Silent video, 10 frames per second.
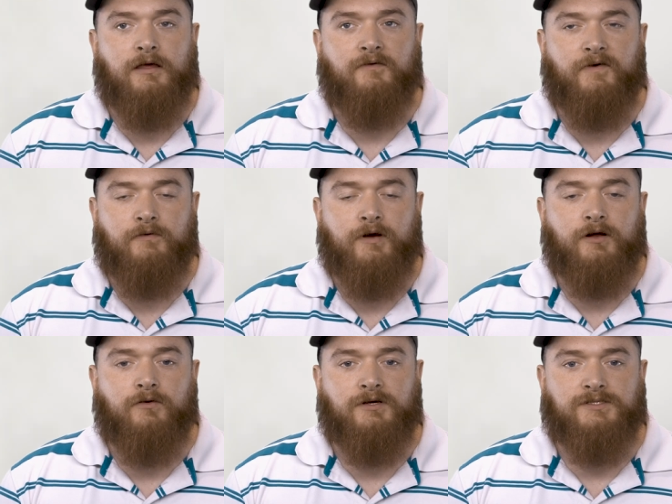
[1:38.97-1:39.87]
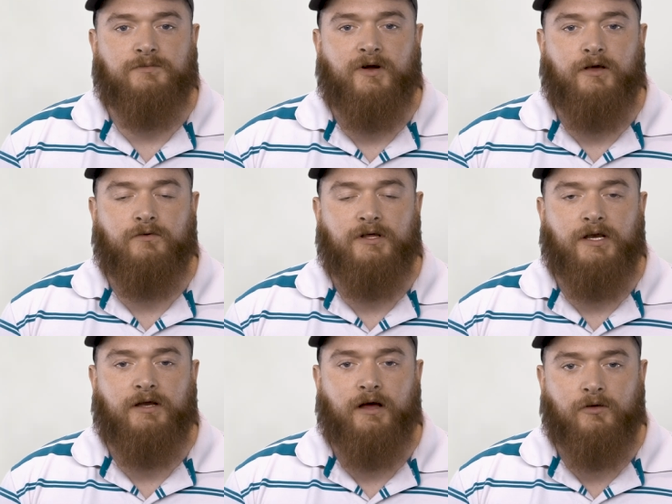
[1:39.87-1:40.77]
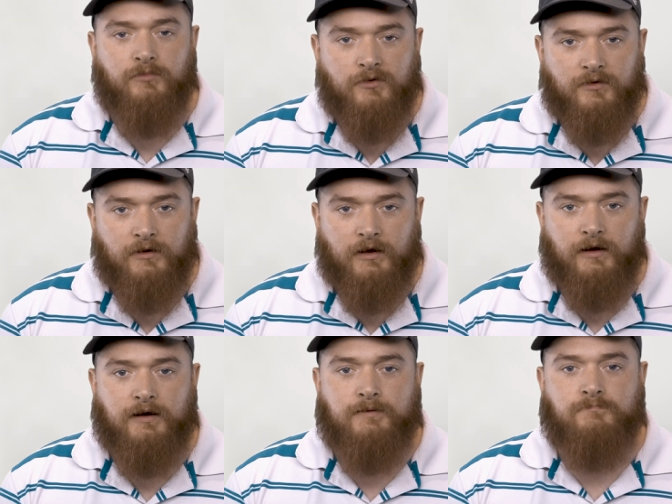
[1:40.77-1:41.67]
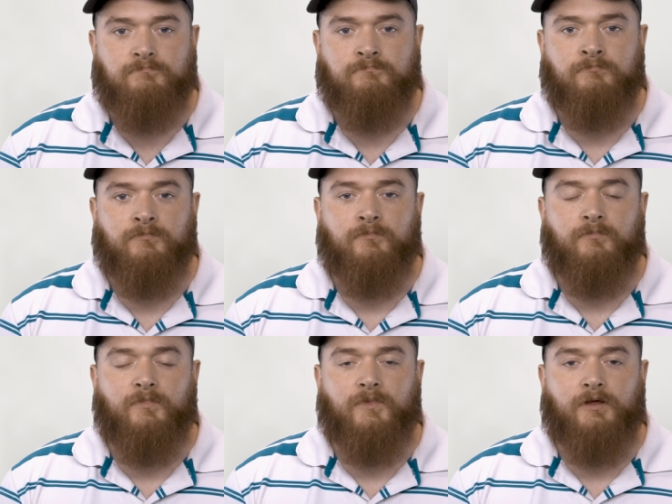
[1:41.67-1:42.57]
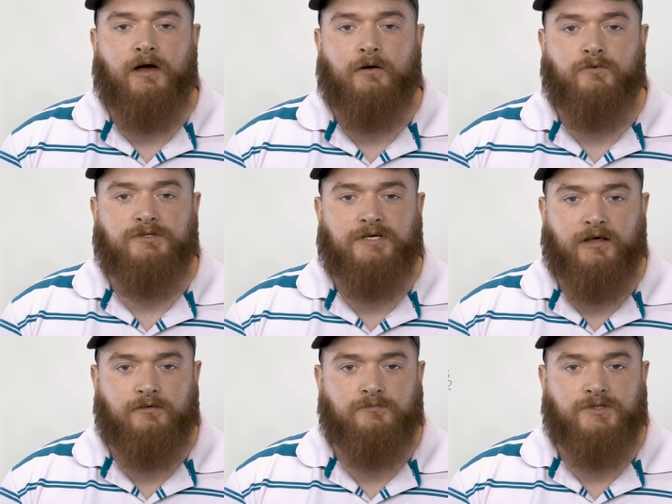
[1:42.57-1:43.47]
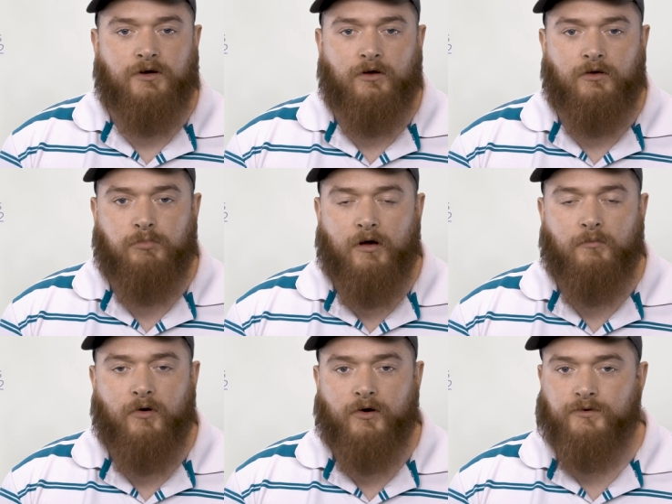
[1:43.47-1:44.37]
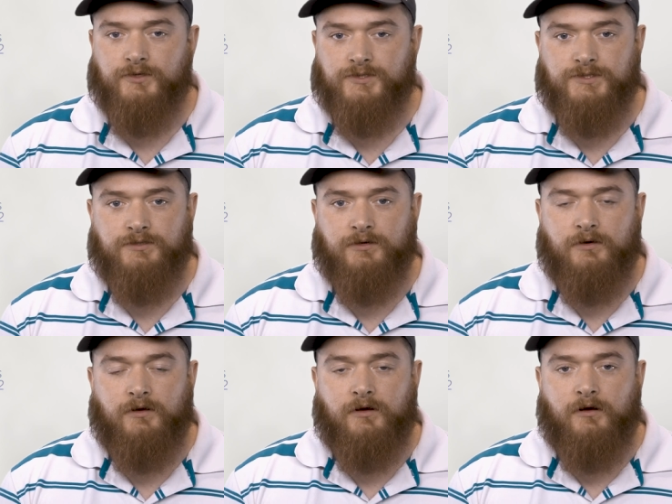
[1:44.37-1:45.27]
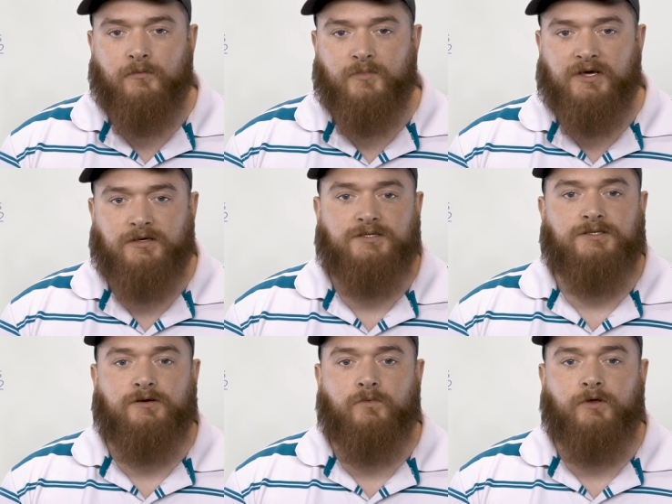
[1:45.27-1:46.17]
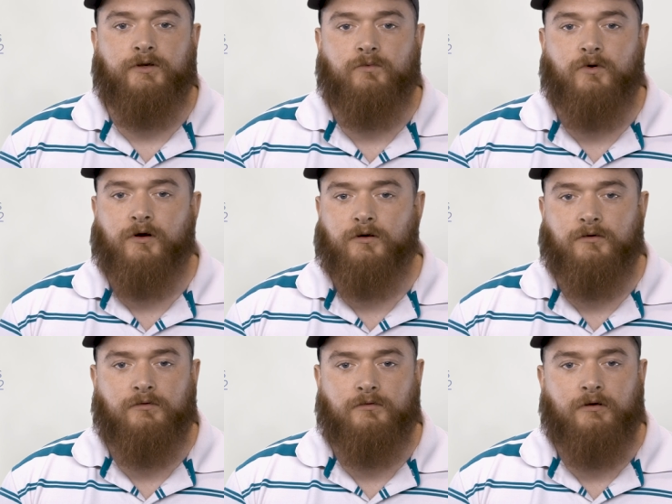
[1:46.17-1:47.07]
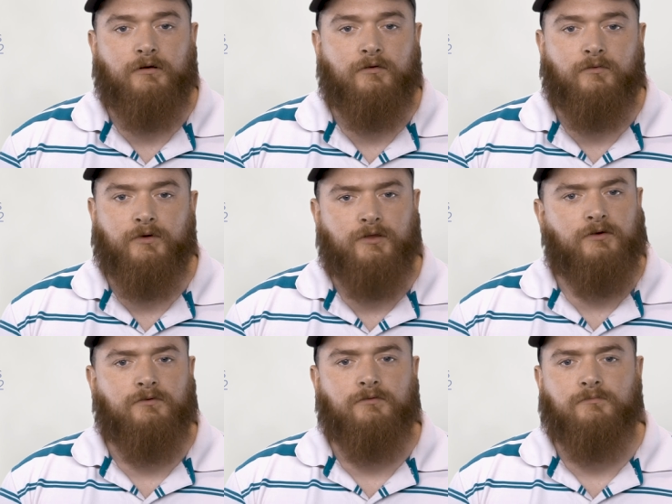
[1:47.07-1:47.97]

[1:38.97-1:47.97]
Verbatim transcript: If I ran across somebody who needed help, um, I would tell them to call Palm Partners because they're willing to work with you.